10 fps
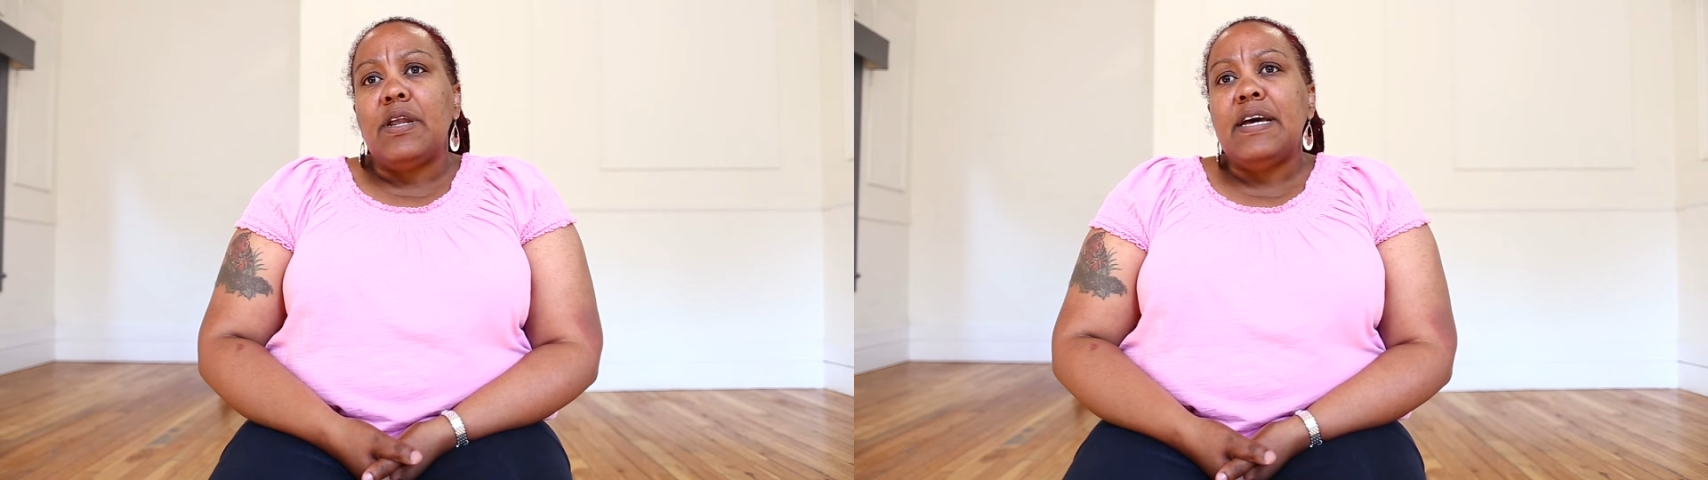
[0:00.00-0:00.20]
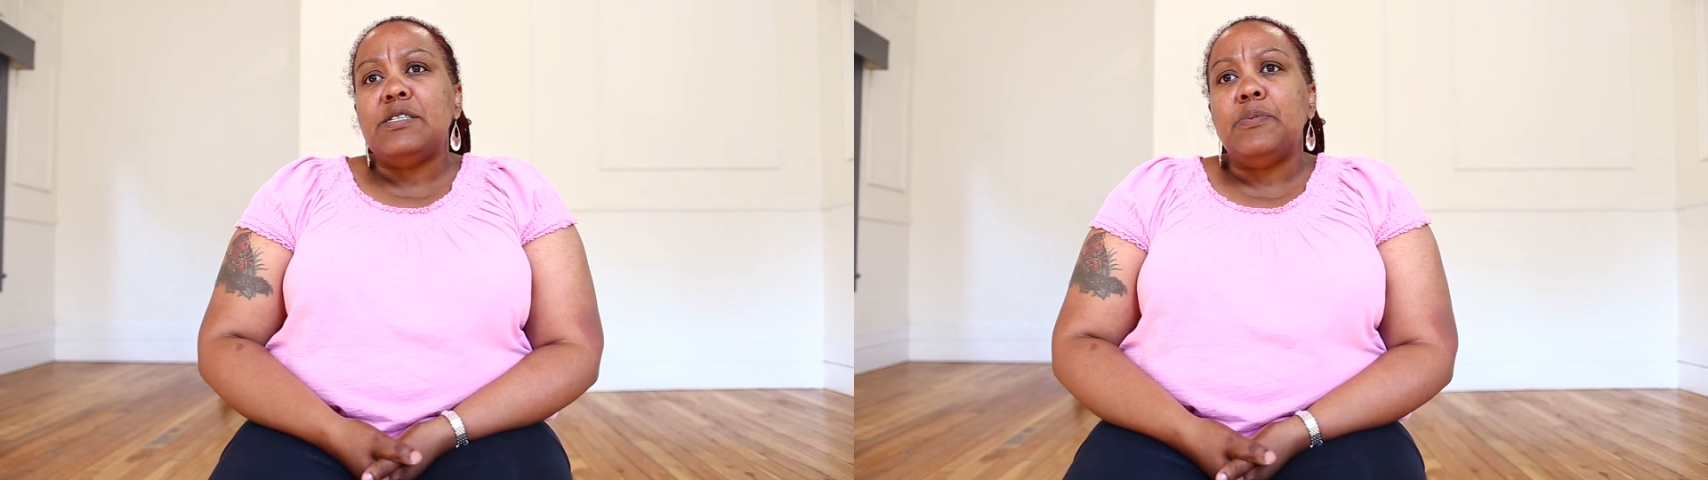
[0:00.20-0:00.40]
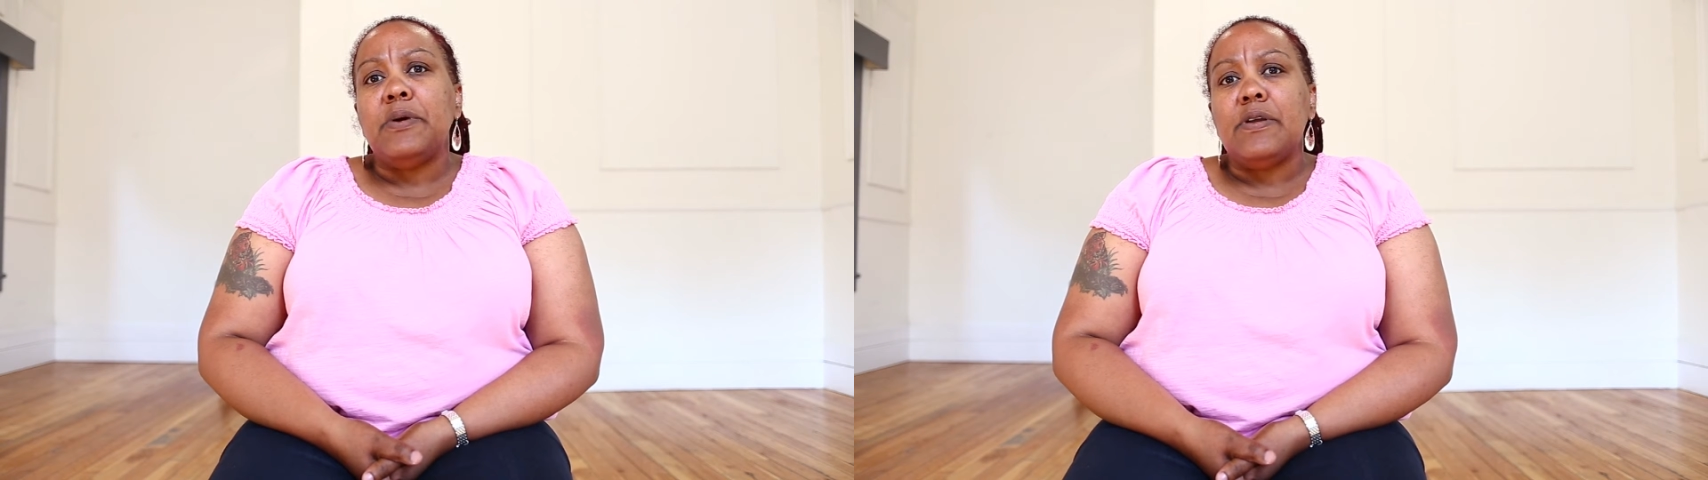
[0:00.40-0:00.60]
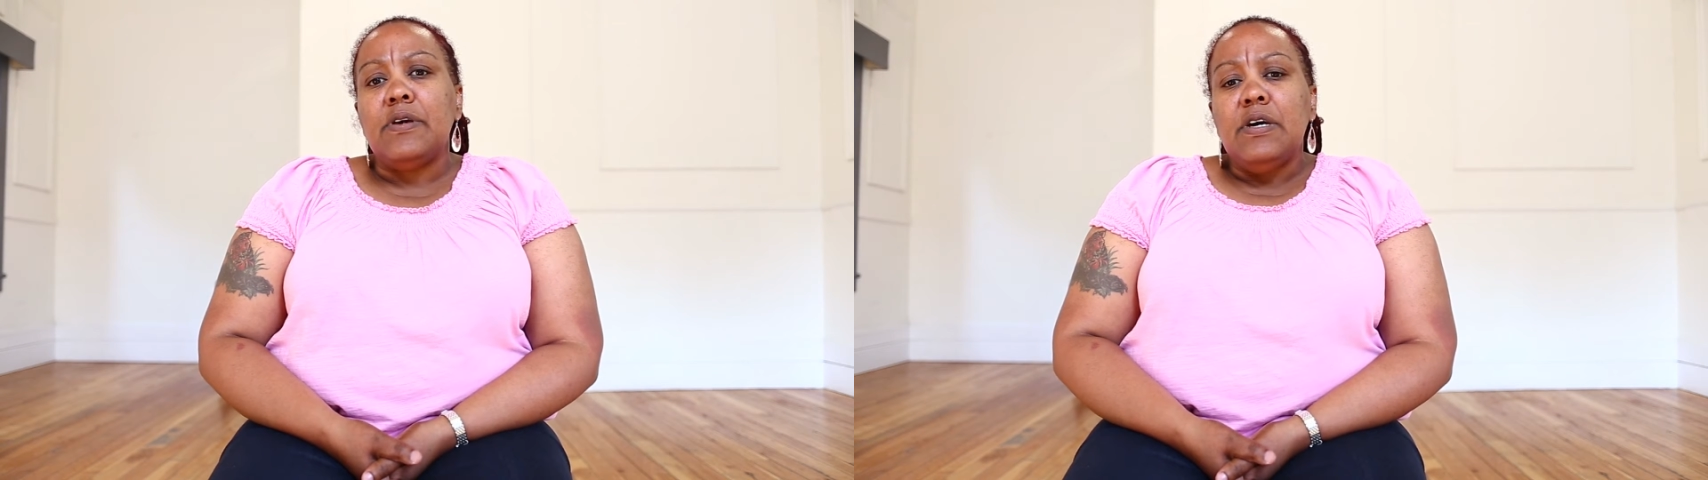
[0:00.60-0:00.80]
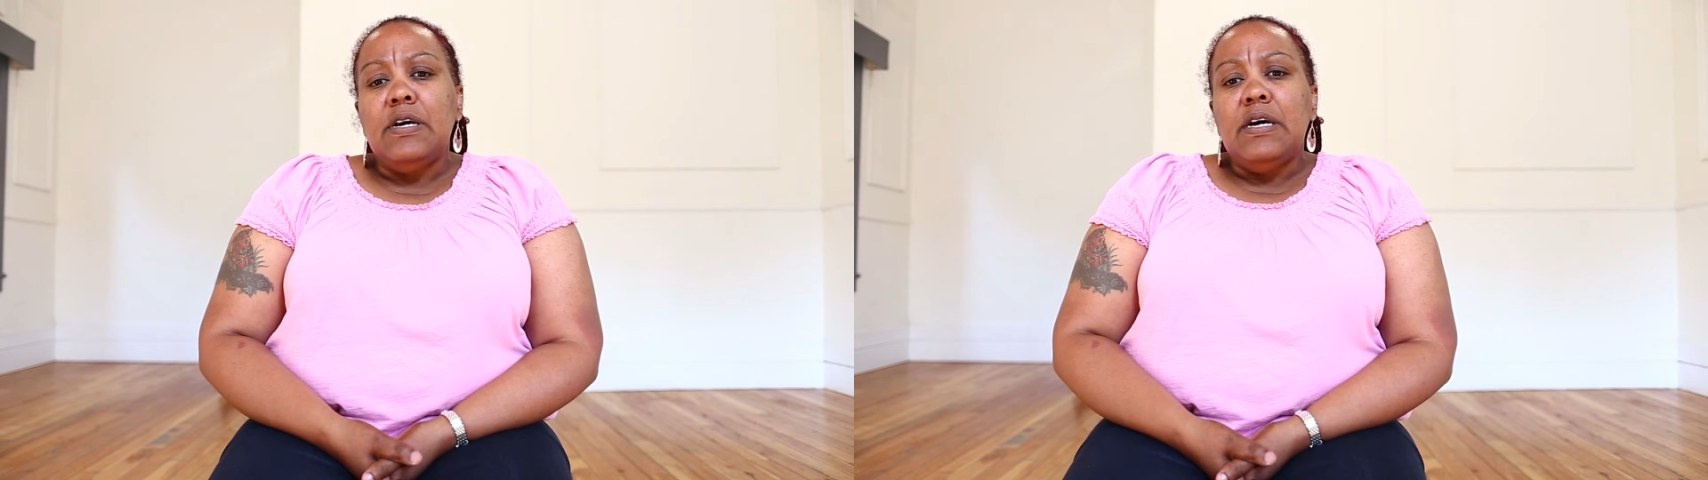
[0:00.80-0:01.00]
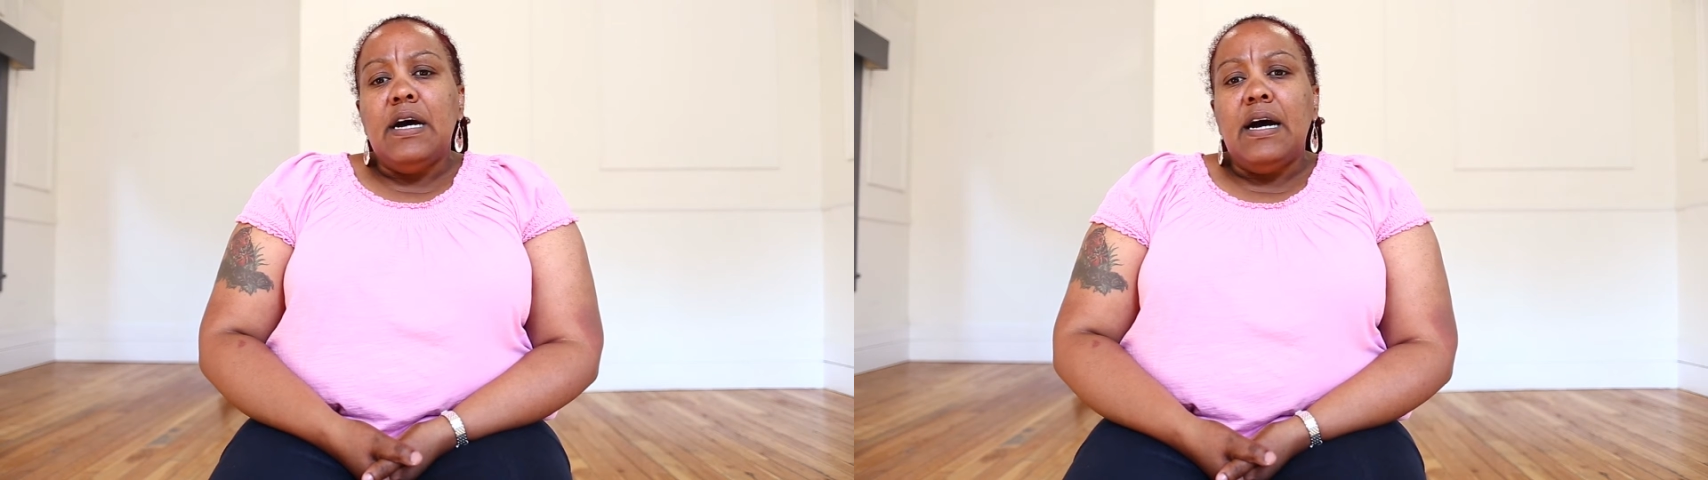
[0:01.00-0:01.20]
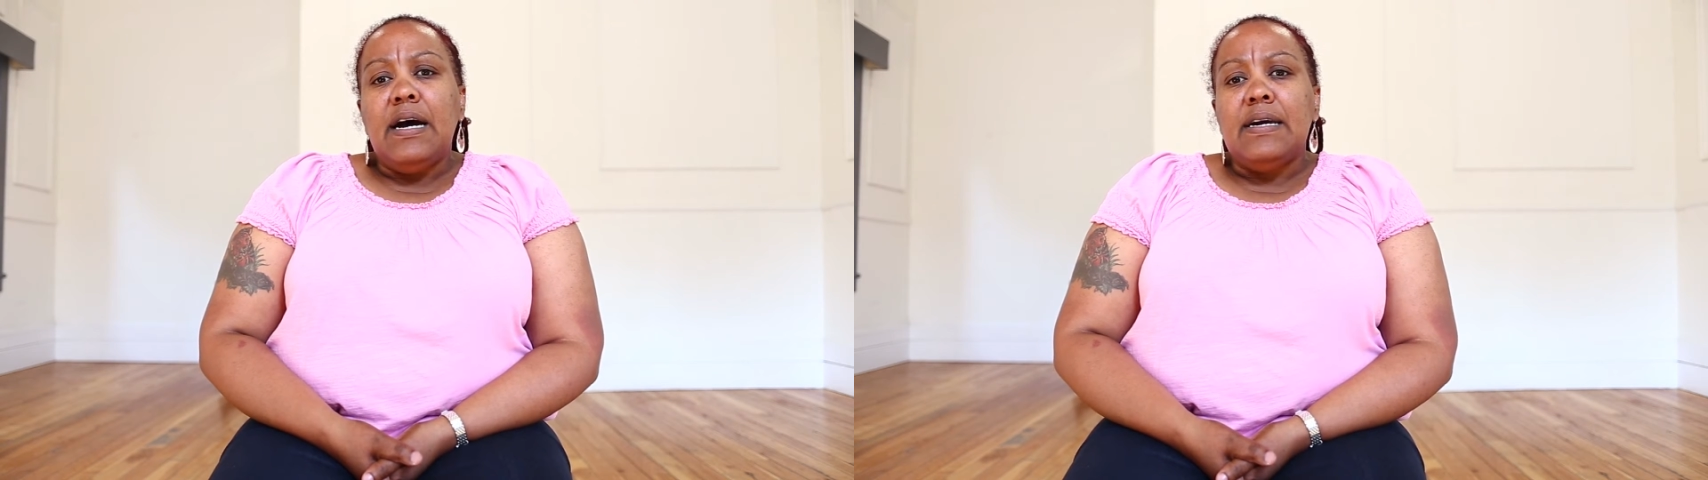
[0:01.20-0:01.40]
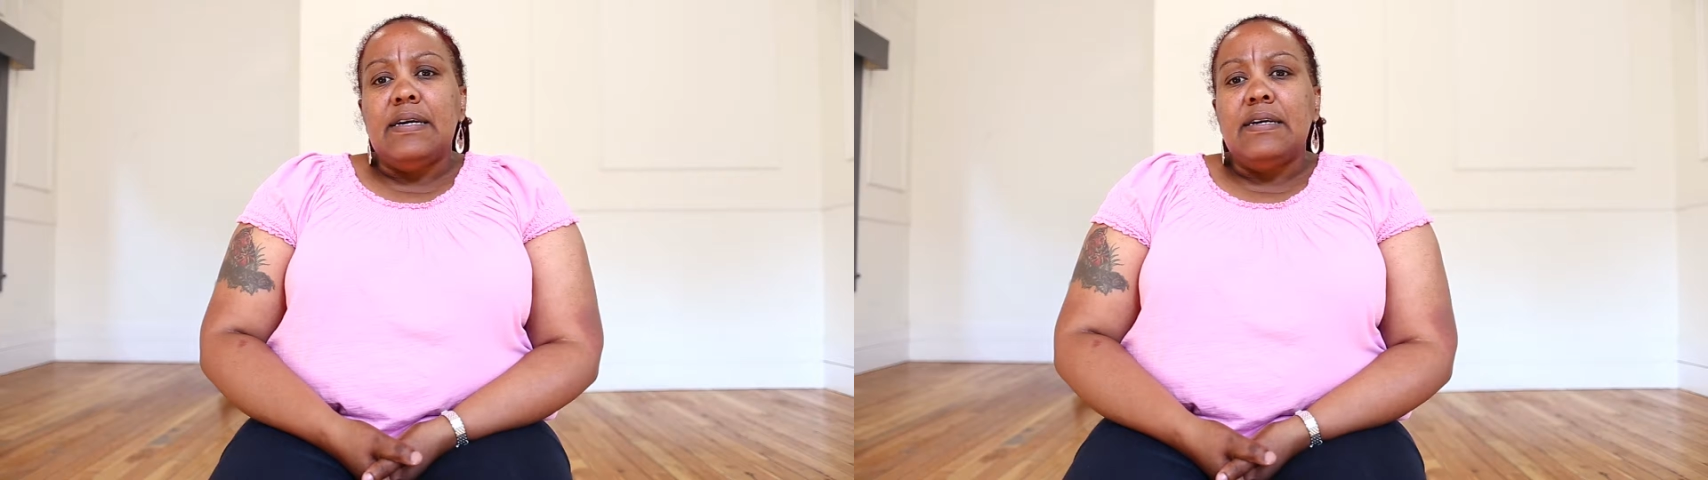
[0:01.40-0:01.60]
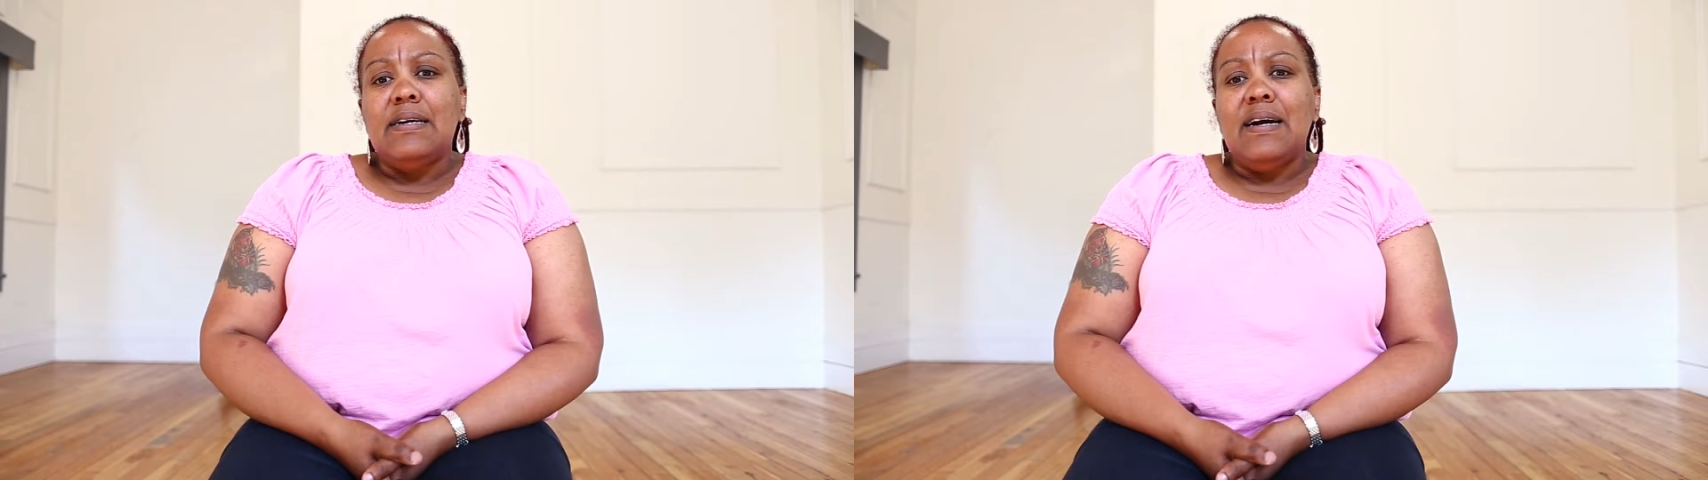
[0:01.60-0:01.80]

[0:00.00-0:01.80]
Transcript: lesbian, I